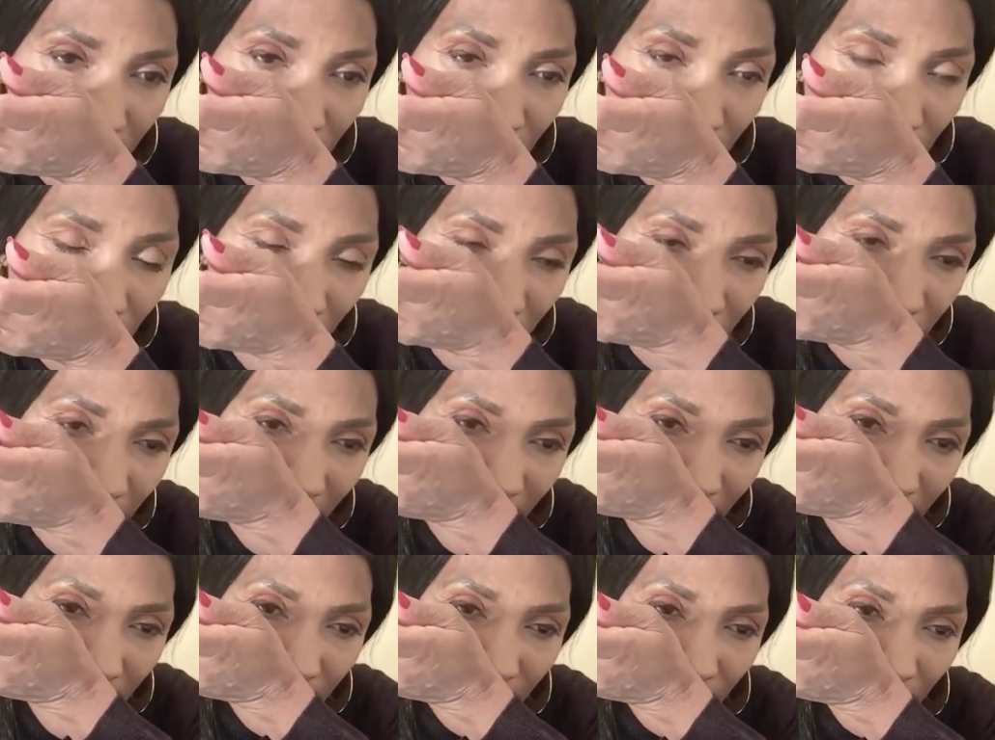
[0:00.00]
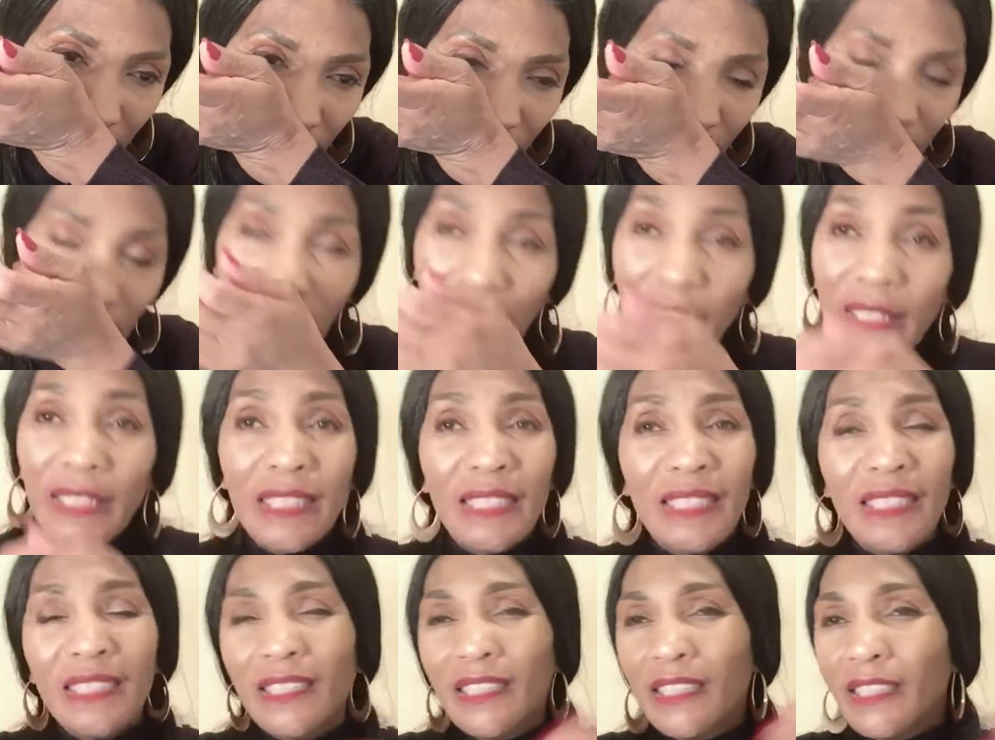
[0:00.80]
to my body. It
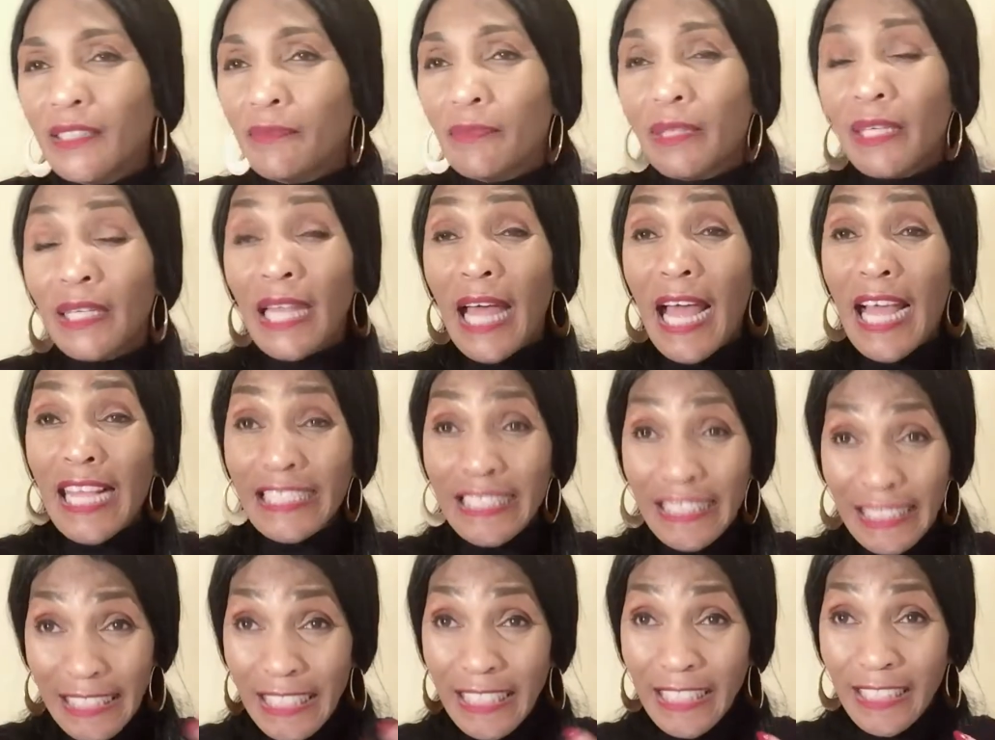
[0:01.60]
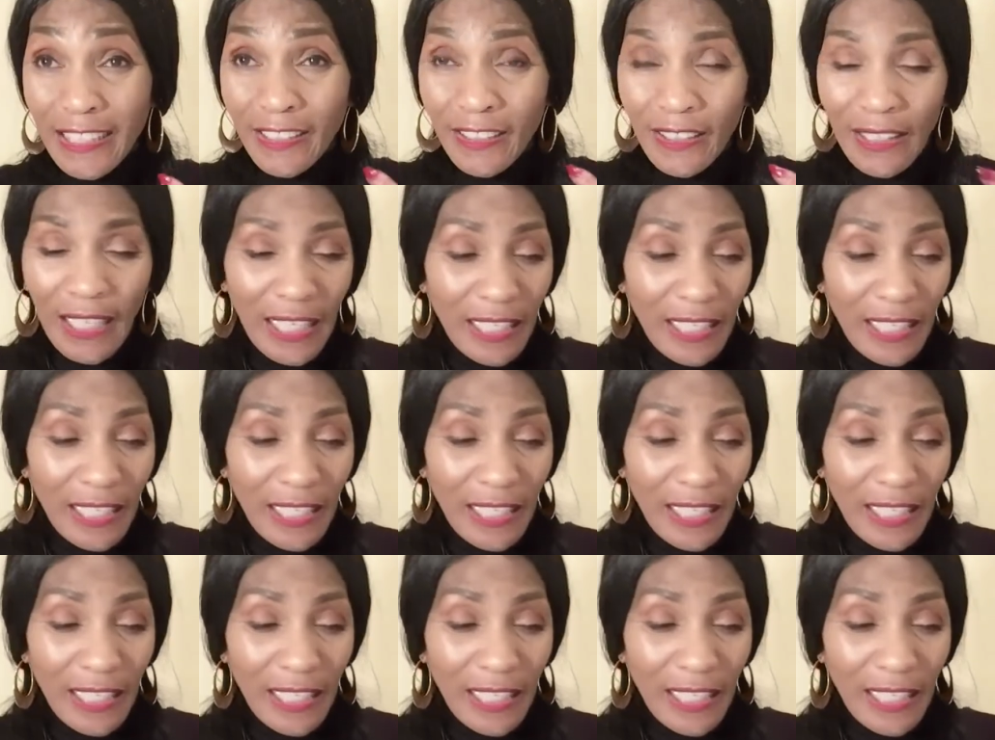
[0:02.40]
doesn't smell identical.